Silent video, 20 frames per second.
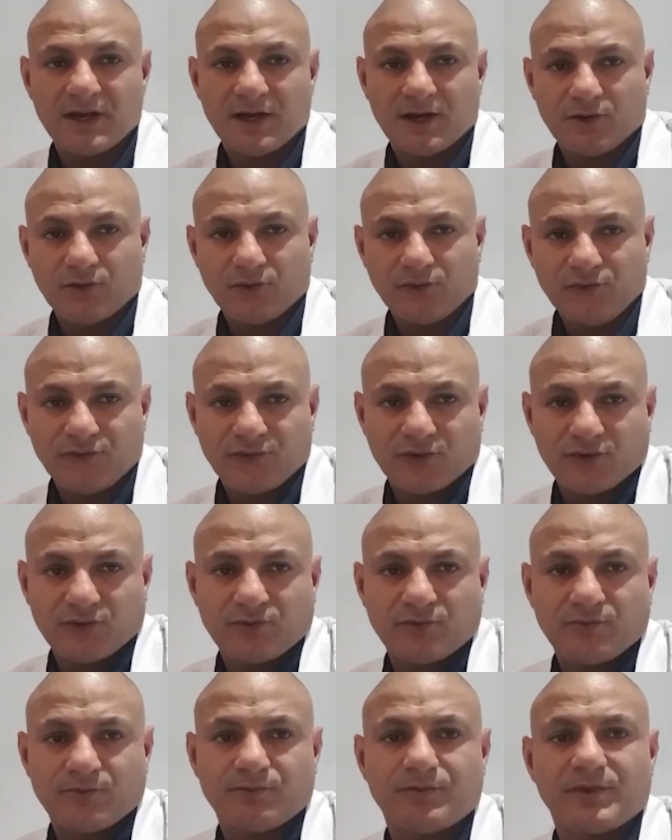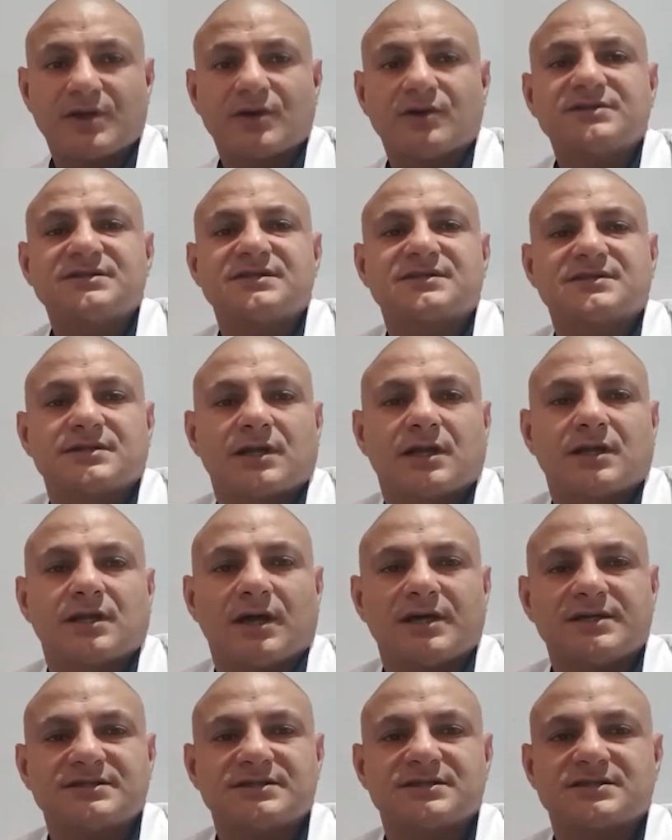Also, because it's an
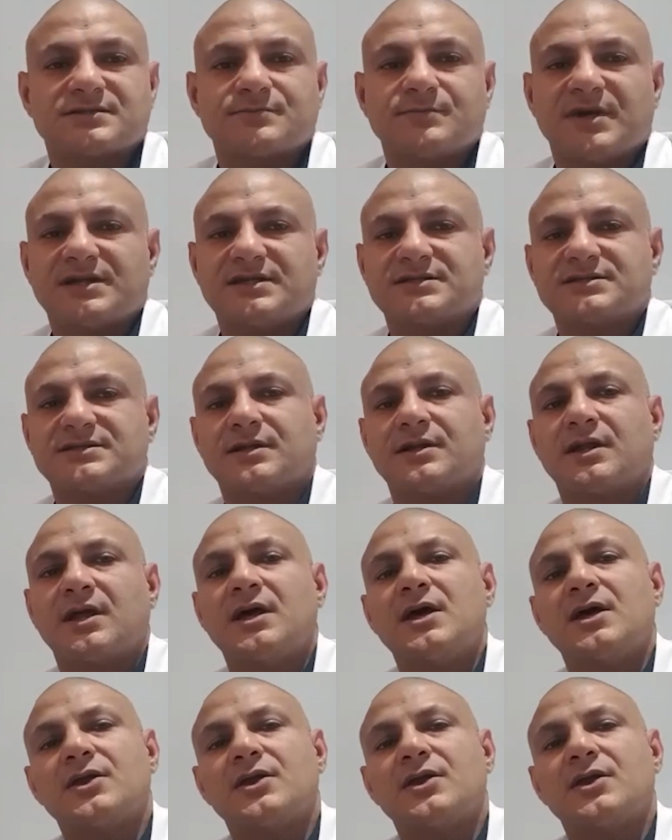unlicensed medicine,